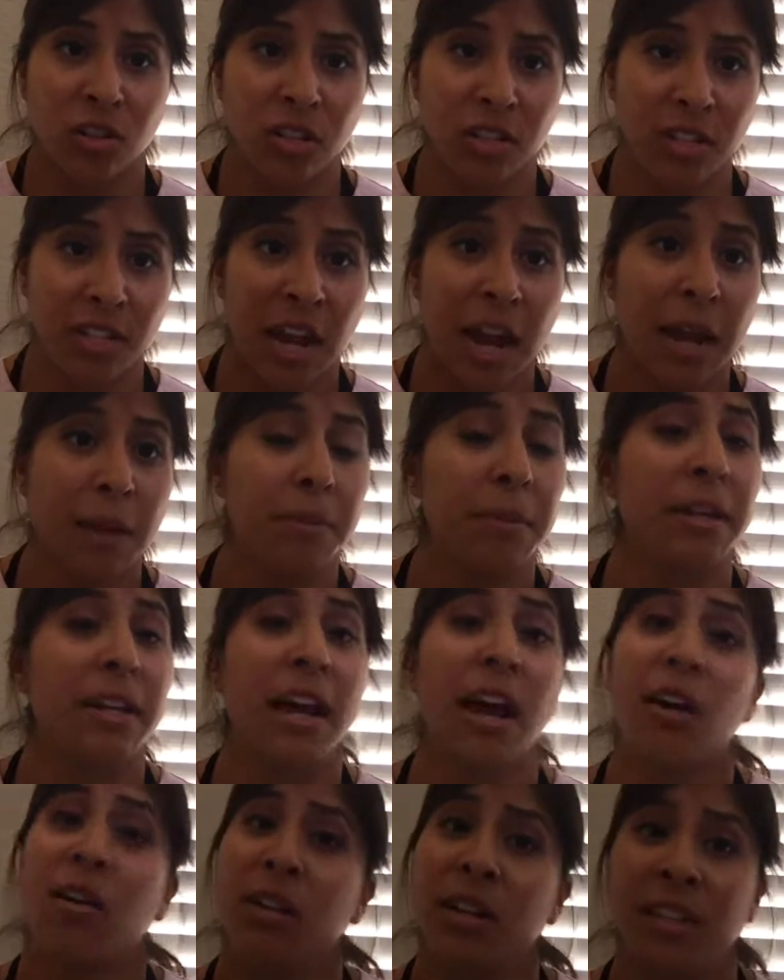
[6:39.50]
typing
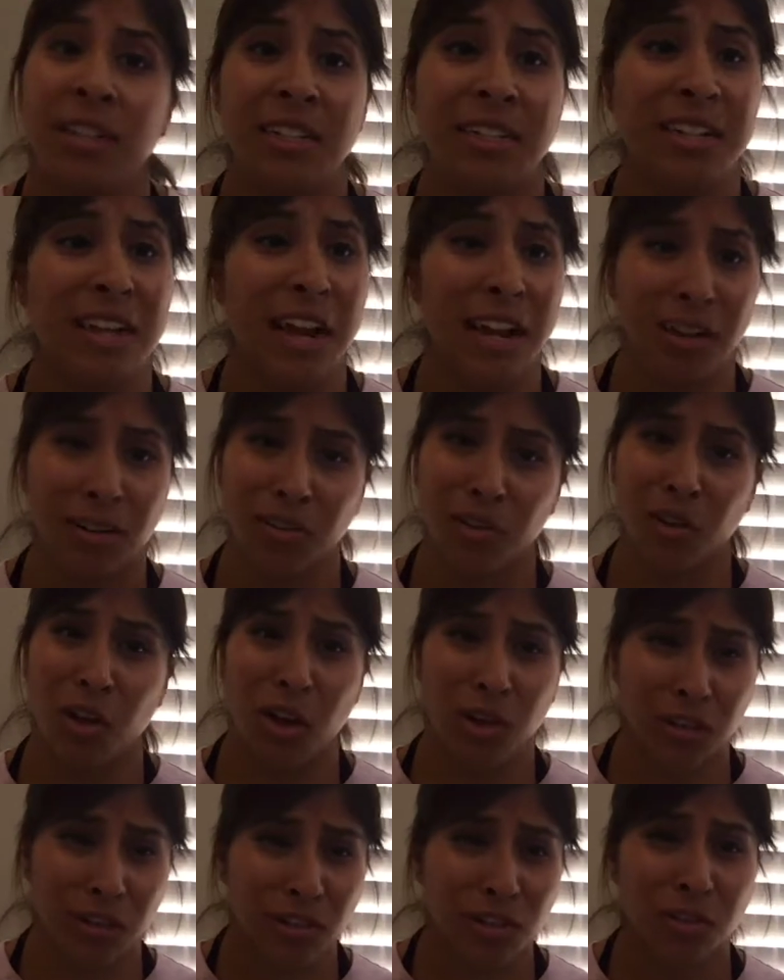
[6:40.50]
out an entire
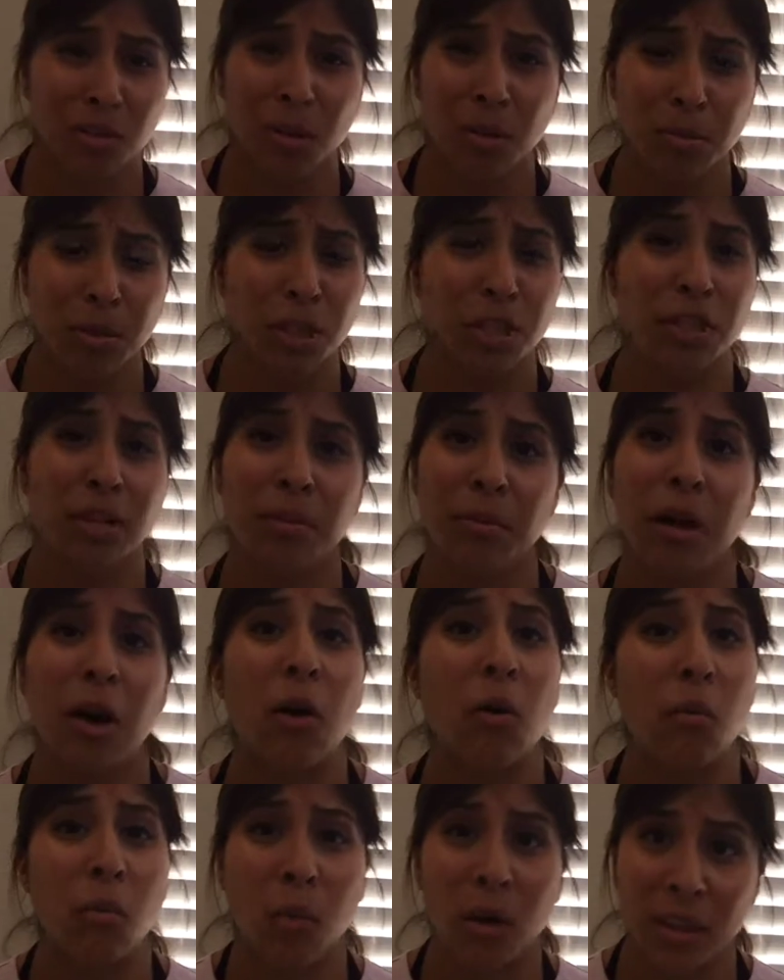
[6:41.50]
long description
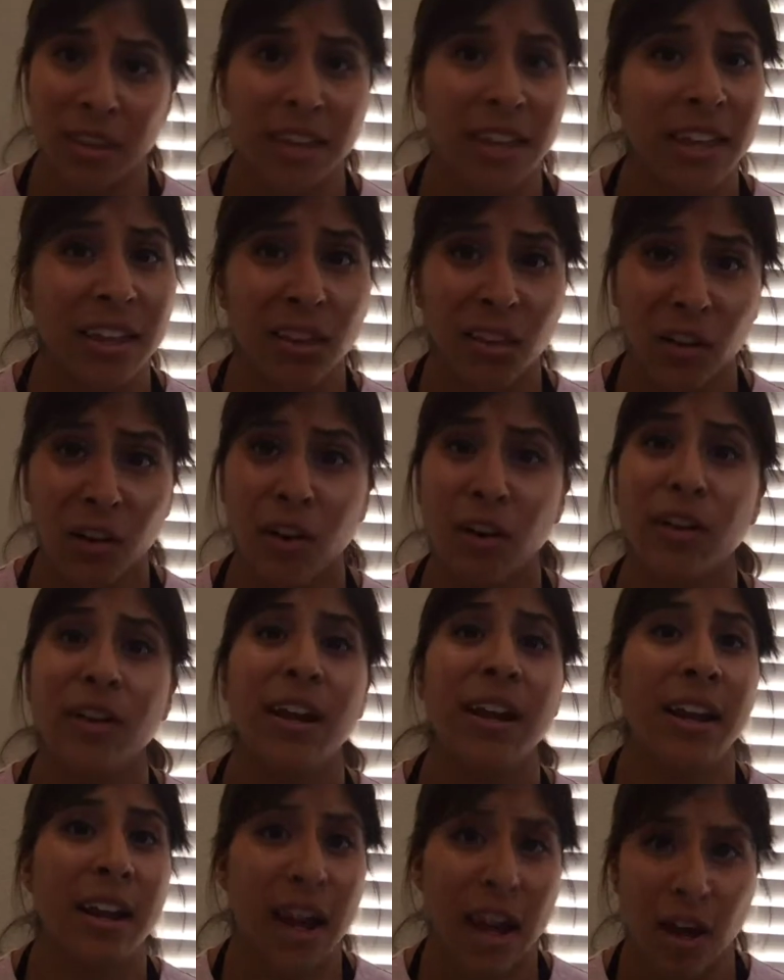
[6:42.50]
about what they learn
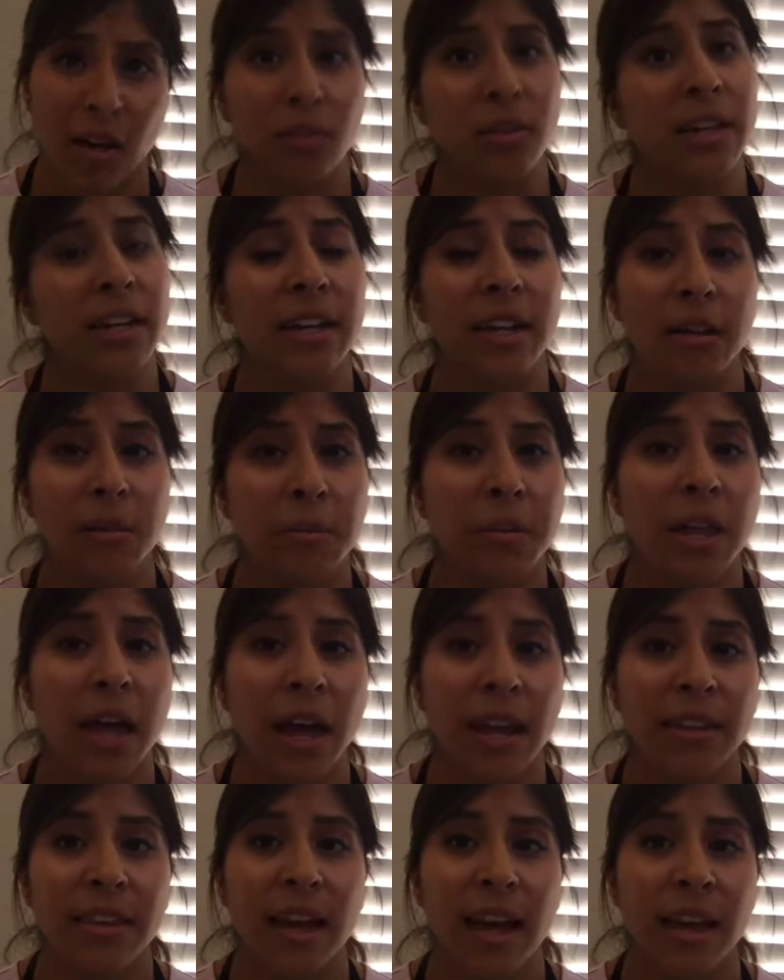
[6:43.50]
and how they can
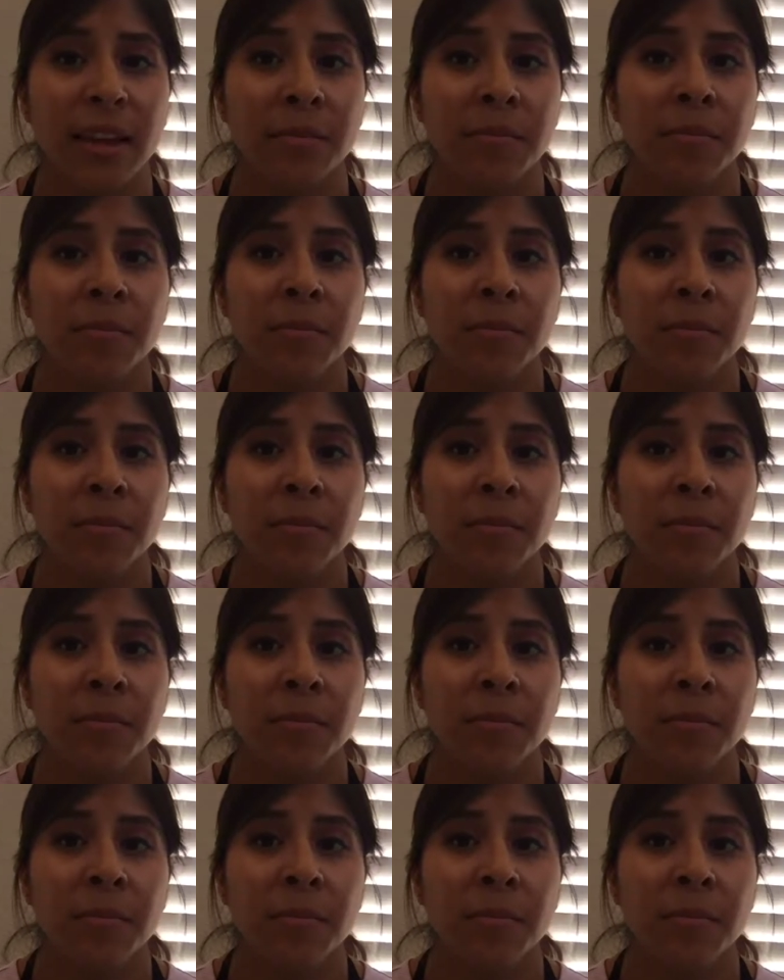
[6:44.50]
apply that.